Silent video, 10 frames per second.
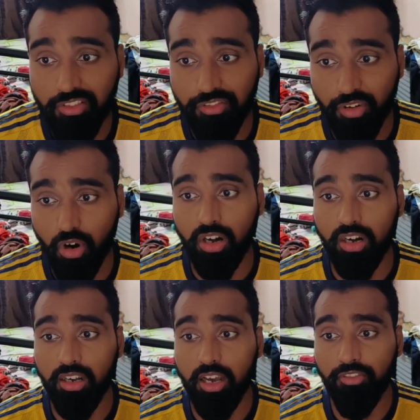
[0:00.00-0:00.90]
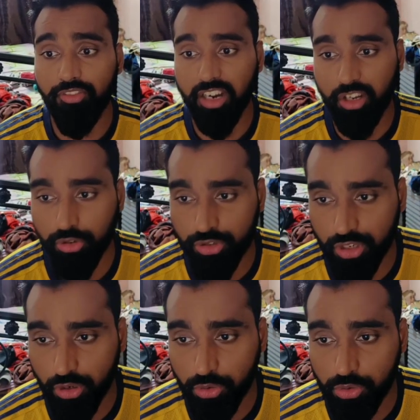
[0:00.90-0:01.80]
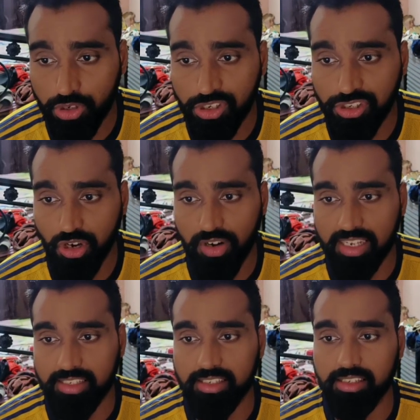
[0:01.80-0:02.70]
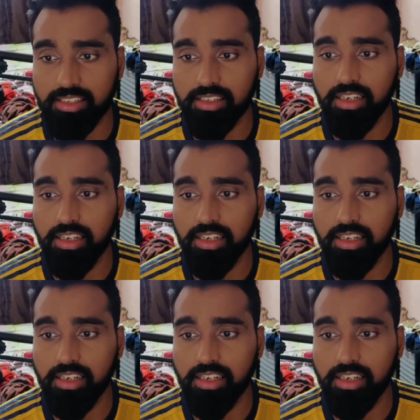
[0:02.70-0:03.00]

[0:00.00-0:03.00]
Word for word: for Facundo Torres.